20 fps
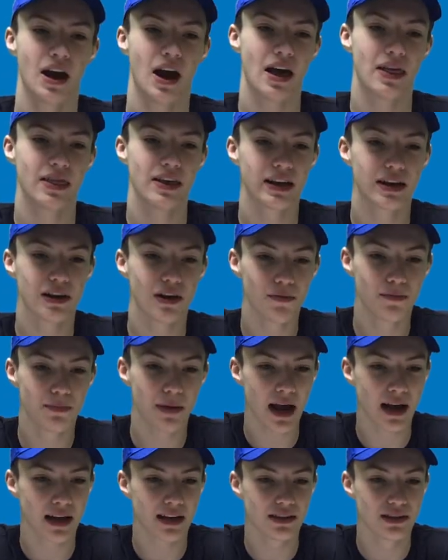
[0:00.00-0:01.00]
and they go
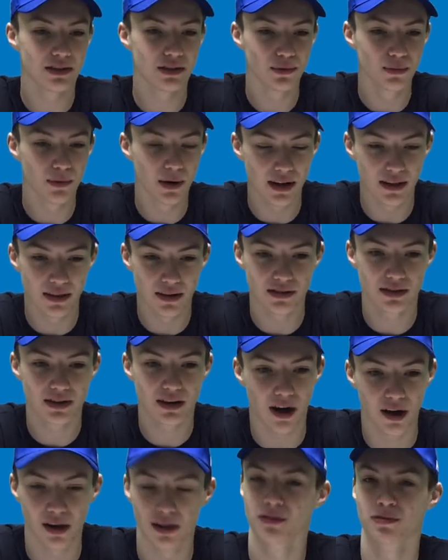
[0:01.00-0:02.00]
back and do one of those
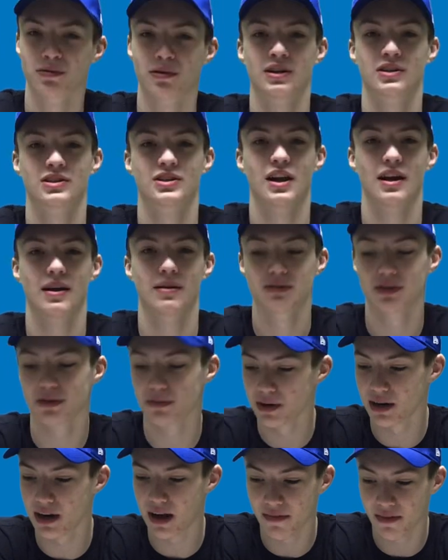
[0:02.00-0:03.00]
color rush games or
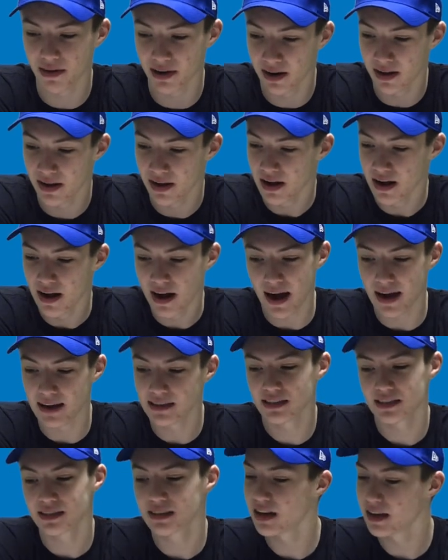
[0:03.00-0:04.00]
whatever. I
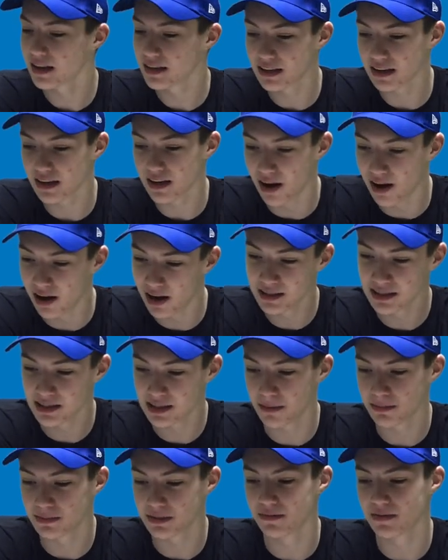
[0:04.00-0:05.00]
just like the
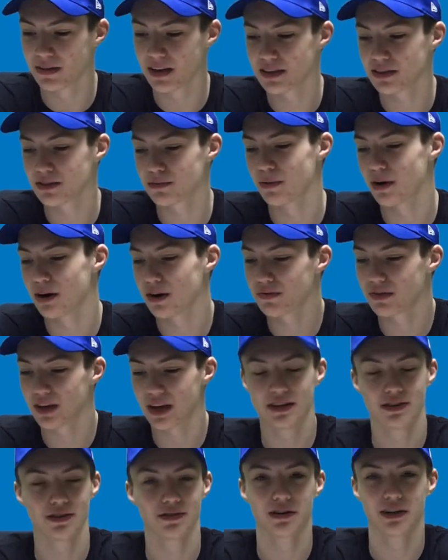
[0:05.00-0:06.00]
concept of this. What if they
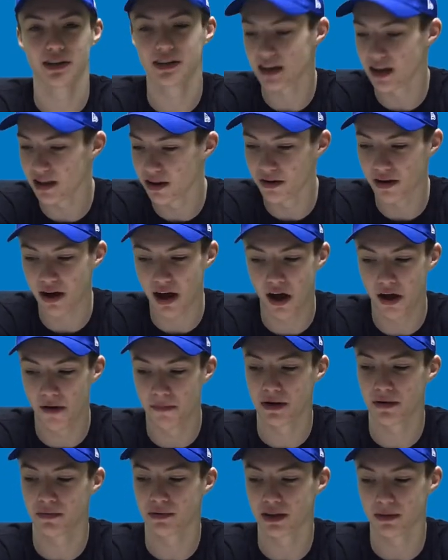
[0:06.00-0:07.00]
do a yellow
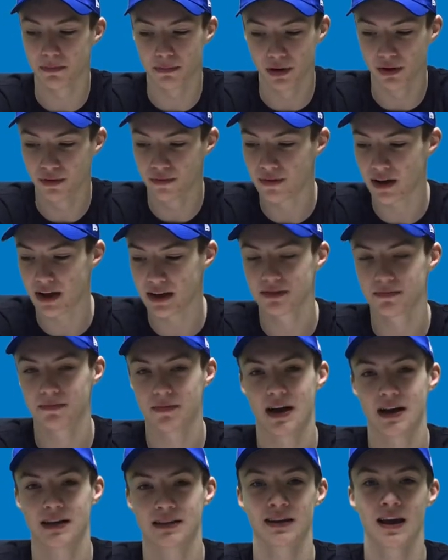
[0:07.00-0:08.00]
helmet with a blue face
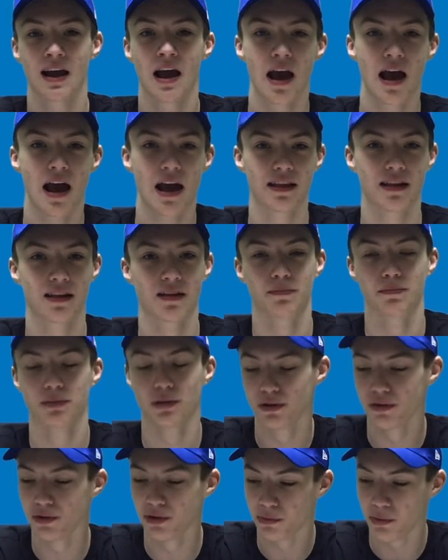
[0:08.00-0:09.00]
mask and then a
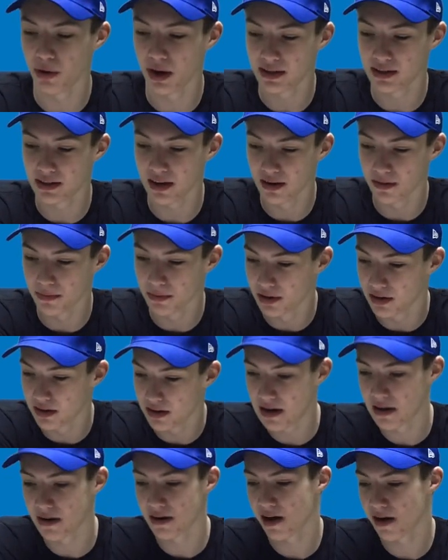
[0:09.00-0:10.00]
blue and white Thunderbolt
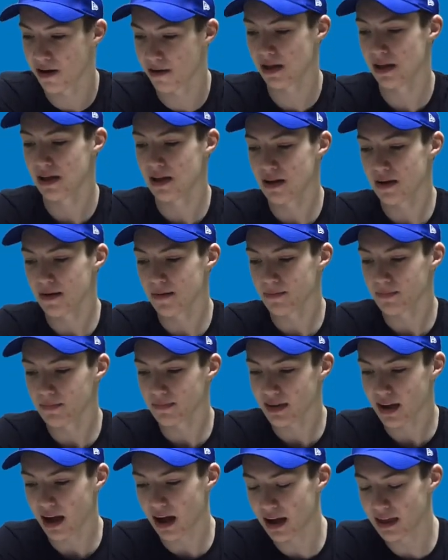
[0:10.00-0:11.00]
logo?
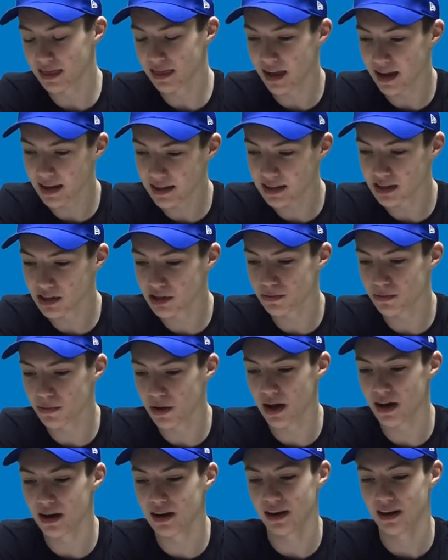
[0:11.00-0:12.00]
I like this
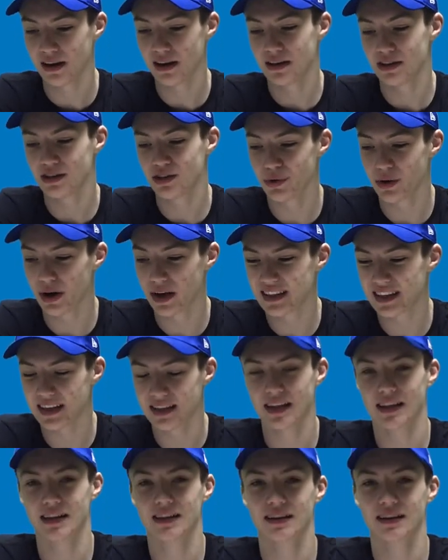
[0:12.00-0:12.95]
one. Do I think that